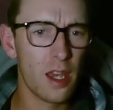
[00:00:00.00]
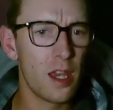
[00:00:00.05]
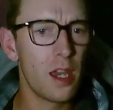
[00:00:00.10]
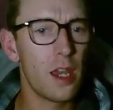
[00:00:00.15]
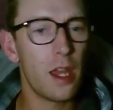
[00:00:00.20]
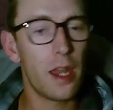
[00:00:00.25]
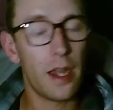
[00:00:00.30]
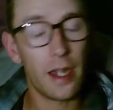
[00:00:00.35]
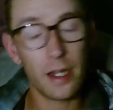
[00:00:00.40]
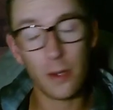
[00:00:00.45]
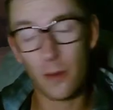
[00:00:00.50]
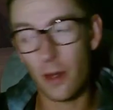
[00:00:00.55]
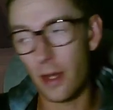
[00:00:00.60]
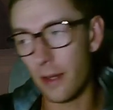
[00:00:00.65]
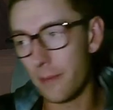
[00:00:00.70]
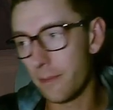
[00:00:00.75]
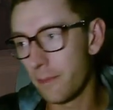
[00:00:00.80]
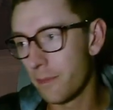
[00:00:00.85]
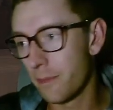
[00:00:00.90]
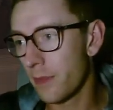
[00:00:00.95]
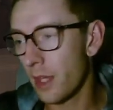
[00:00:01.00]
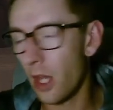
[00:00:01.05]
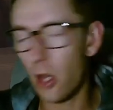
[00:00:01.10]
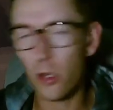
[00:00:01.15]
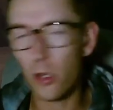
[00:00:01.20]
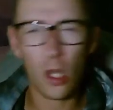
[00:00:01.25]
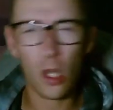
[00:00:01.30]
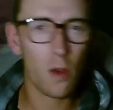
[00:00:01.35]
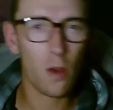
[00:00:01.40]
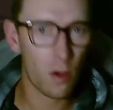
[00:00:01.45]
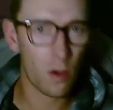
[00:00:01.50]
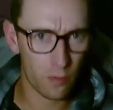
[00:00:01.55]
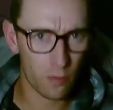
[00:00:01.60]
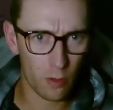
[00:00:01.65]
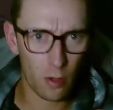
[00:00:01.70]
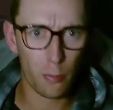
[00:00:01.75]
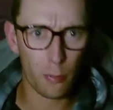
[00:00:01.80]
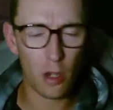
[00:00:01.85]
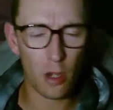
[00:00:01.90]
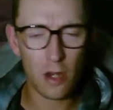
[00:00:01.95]
Anyway, I'll go over a
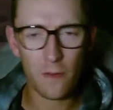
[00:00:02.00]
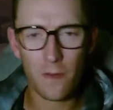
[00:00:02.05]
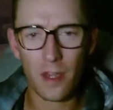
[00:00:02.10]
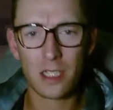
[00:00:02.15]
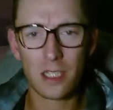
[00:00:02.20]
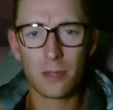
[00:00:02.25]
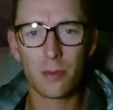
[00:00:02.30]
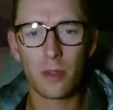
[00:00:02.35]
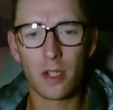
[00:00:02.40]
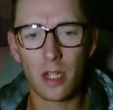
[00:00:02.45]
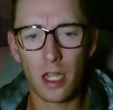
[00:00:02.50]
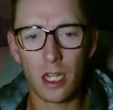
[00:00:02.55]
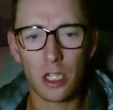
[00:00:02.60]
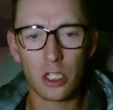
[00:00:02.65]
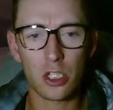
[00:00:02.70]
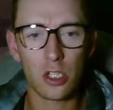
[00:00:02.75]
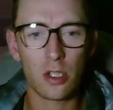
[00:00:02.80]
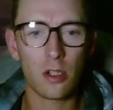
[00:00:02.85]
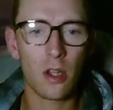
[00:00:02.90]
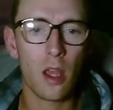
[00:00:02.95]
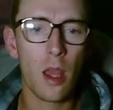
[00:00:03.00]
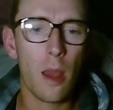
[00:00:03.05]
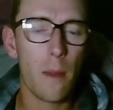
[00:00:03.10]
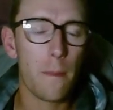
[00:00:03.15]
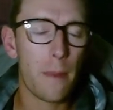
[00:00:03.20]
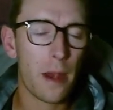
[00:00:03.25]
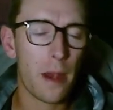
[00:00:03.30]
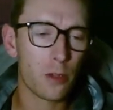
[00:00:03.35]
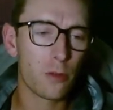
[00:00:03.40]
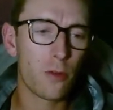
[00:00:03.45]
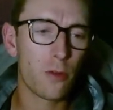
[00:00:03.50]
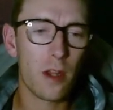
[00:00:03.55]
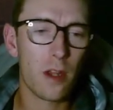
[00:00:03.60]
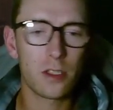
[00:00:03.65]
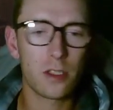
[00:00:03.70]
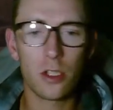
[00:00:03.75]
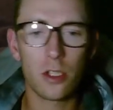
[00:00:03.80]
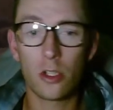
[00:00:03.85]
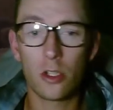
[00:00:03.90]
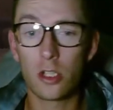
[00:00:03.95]
brief explanation. Battlegrounds are
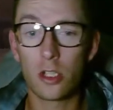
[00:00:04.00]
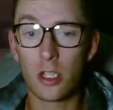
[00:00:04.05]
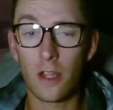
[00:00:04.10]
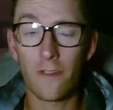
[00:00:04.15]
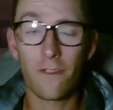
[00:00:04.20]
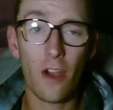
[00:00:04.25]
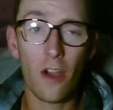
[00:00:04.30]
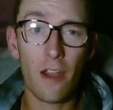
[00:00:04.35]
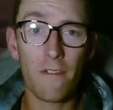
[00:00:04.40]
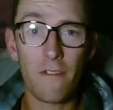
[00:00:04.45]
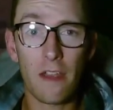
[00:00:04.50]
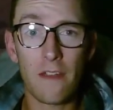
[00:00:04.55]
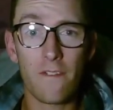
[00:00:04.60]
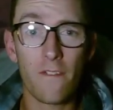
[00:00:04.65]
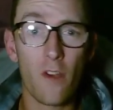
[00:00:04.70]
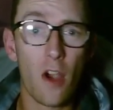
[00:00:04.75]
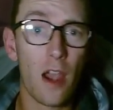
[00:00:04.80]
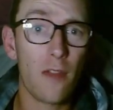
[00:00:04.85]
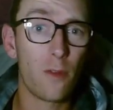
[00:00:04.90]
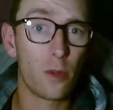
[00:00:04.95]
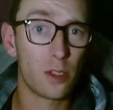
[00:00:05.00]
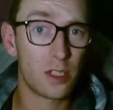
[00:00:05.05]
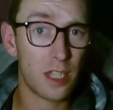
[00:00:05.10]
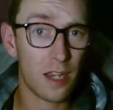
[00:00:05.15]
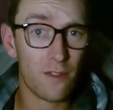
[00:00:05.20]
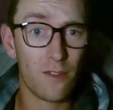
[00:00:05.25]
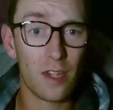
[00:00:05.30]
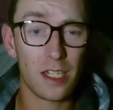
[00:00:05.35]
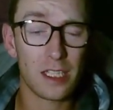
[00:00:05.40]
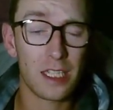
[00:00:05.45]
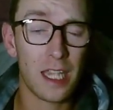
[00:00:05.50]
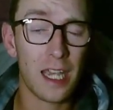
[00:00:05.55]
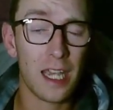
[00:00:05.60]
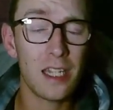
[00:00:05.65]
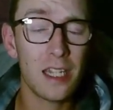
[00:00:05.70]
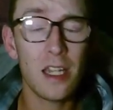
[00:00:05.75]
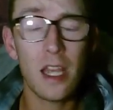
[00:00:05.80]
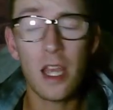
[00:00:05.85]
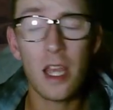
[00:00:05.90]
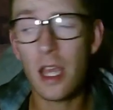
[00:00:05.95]
usually a 5v5 or 10v10.
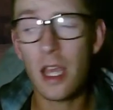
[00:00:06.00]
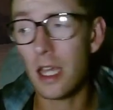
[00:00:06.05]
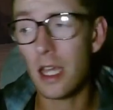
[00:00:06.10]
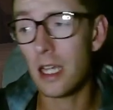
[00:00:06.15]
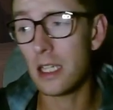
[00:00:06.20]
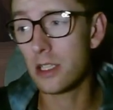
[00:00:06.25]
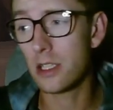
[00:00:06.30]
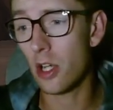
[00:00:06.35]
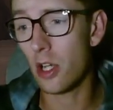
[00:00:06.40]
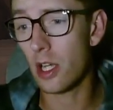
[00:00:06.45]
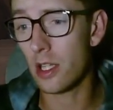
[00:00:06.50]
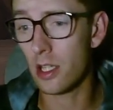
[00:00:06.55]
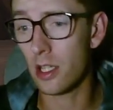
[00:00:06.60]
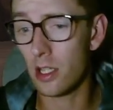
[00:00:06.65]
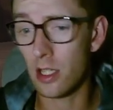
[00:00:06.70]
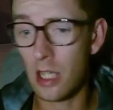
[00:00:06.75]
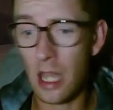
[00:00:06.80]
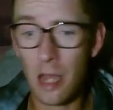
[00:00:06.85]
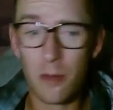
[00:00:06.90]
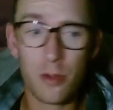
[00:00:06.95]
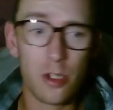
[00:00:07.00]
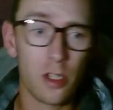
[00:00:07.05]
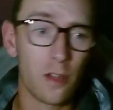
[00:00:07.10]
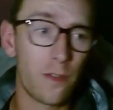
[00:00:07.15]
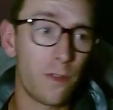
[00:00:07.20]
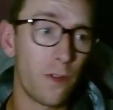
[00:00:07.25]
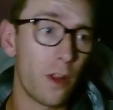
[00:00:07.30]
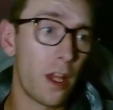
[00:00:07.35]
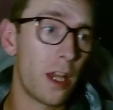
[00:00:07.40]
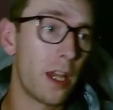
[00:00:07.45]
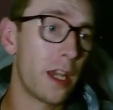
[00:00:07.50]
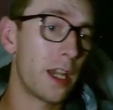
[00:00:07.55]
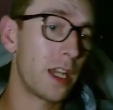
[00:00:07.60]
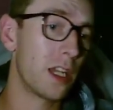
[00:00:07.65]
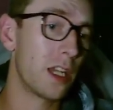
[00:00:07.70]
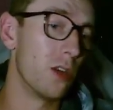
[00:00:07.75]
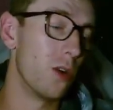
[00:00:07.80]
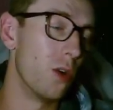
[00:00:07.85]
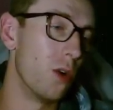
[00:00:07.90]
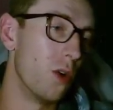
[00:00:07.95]
It's either capture the flag
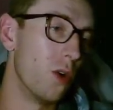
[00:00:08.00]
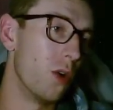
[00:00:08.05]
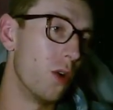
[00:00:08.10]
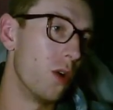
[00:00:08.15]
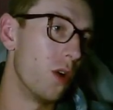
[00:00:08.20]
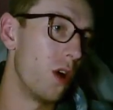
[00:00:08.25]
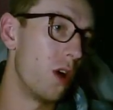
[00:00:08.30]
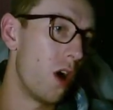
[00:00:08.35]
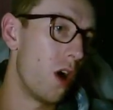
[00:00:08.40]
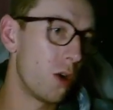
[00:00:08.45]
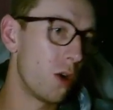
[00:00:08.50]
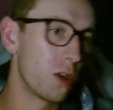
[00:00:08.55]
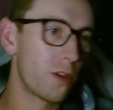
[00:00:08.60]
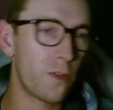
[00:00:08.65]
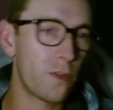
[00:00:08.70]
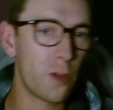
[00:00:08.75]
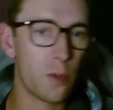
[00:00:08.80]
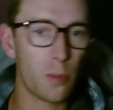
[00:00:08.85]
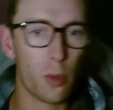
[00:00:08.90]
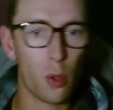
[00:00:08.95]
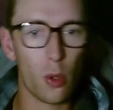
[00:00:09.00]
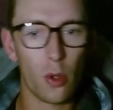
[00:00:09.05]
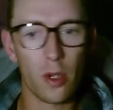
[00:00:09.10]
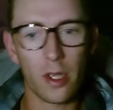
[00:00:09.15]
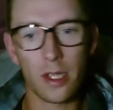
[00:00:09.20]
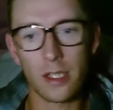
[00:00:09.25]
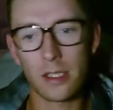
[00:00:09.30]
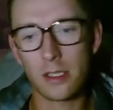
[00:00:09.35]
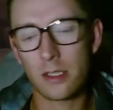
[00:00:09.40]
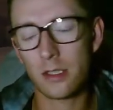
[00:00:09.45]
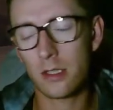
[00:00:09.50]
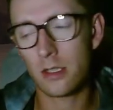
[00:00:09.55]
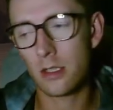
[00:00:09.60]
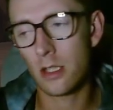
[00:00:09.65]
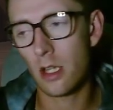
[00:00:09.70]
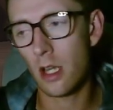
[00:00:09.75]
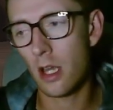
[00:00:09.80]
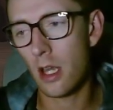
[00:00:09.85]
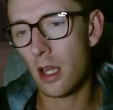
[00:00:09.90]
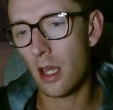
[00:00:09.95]
or hold a few points
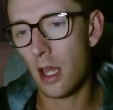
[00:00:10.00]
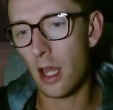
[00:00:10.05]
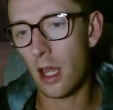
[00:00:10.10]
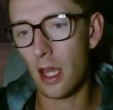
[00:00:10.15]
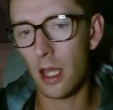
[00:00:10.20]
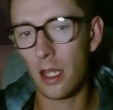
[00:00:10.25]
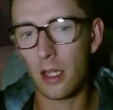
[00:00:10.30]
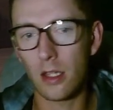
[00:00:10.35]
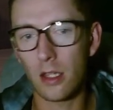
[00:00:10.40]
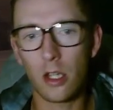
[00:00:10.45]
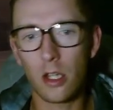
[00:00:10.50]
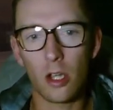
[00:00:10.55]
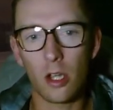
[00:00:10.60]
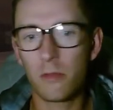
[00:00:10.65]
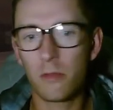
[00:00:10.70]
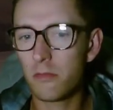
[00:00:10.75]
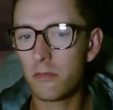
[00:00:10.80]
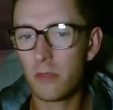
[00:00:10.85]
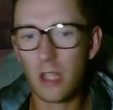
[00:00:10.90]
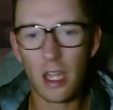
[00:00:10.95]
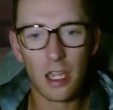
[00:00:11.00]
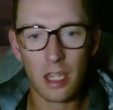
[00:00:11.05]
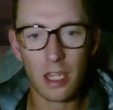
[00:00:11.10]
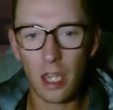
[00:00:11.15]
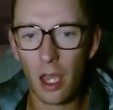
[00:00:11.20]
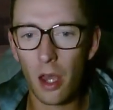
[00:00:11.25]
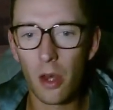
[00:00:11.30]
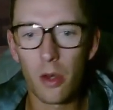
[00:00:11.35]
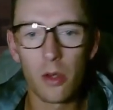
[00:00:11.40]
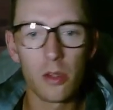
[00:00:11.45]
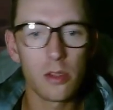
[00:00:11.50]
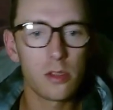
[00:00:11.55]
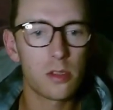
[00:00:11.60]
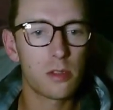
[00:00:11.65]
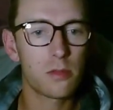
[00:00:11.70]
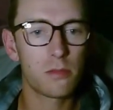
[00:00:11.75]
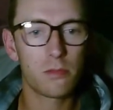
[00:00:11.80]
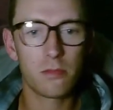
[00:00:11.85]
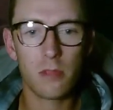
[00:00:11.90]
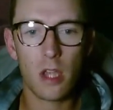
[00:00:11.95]
and, get kills.
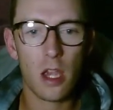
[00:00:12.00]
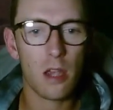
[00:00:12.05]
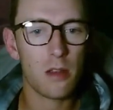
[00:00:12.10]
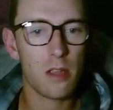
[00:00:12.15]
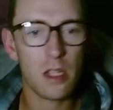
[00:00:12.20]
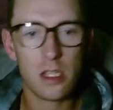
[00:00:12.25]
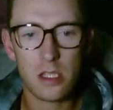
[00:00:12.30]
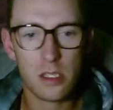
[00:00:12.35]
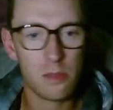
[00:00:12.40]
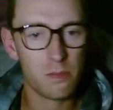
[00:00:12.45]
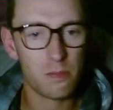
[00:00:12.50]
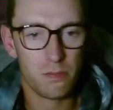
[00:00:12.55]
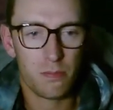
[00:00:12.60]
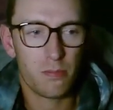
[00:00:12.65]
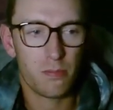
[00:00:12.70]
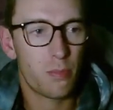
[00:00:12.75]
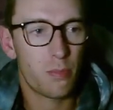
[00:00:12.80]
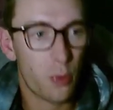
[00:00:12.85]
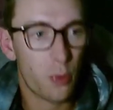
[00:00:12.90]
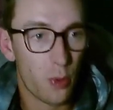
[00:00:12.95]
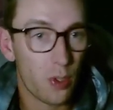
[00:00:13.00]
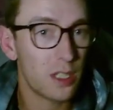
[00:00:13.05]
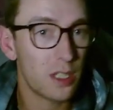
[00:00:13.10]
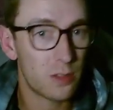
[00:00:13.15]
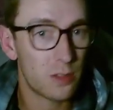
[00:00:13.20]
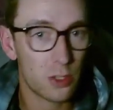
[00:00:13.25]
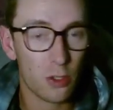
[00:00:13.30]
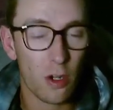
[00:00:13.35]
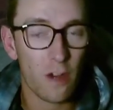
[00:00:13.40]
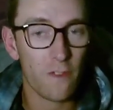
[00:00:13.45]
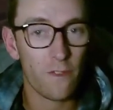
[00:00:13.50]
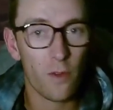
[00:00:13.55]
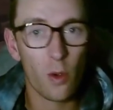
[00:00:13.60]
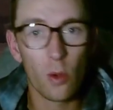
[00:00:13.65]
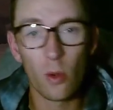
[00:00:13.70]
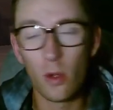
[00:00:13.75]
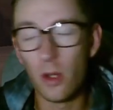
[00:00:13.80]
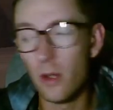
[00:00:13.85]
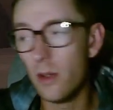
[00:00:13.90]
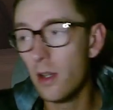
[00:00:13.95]
It's pretty
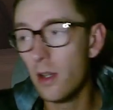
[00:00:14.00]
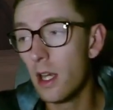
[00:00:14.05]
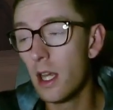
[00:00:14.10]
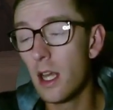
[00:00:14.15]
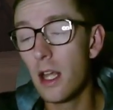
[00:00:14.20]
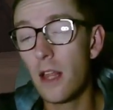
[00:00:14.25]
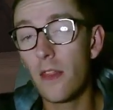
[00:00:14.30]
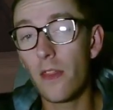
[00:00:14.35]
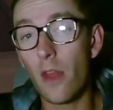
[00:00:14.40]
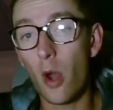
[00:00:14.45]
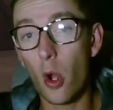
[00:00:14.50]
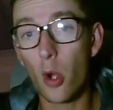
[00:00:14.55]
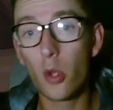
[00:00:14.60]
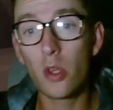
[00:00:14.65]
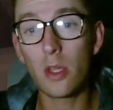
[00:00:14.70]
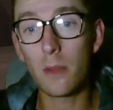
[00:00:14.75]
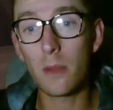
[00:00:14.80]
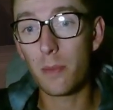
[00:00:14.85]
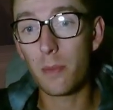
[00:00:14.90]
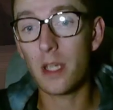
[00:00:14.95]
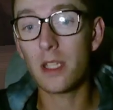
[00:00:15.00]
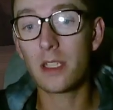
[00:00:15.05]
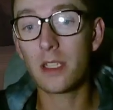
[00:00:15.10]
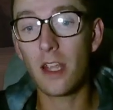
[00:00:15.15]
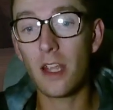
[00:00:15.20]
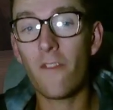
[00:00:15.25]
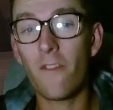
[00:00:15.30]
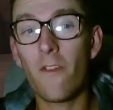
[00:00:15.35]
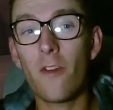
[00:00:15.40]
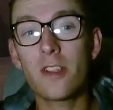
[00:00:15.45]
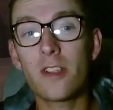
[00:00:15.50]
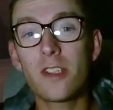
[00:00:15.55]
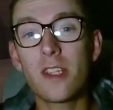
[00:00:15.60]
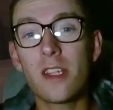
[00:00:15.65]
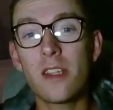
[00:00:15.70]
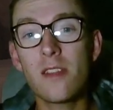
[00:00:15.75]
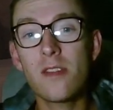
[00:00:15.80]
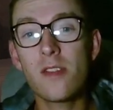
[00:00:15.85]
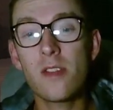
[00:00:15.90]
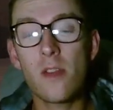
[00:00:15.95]
straightforward. The only big difference
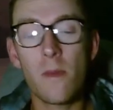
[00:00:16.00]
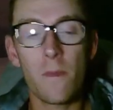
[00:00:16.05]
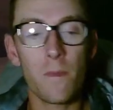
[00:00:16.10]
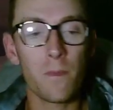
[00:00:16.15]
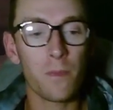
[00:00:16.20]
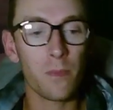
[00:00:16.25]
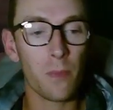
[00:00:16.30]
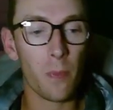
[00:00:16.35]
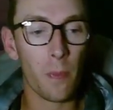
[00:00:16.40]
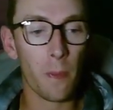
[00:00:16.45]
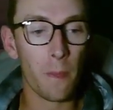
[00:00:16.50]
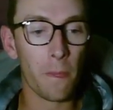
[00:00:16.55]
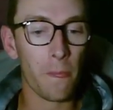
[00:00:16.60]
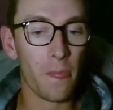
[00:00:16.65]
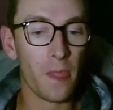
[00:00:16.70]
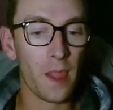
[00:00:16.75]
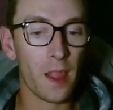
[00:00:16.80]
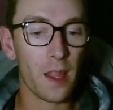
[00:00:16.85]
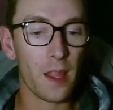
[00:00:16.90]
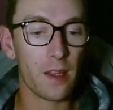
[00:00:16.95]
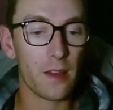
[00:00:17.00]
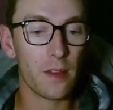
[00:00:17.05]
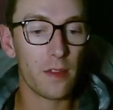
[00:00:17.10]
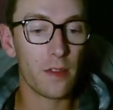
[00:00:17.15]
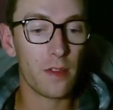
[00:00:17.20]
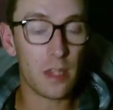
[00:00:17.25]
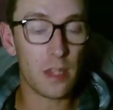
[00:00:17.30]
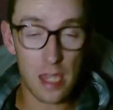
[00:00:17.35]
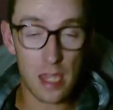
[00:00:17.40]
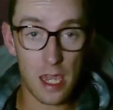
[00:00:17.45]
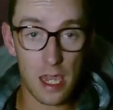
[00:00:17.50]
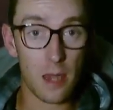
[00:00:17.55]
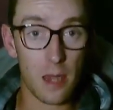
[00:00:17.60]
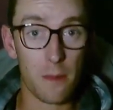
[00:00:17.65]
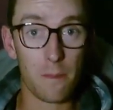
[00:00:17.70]
is the gear.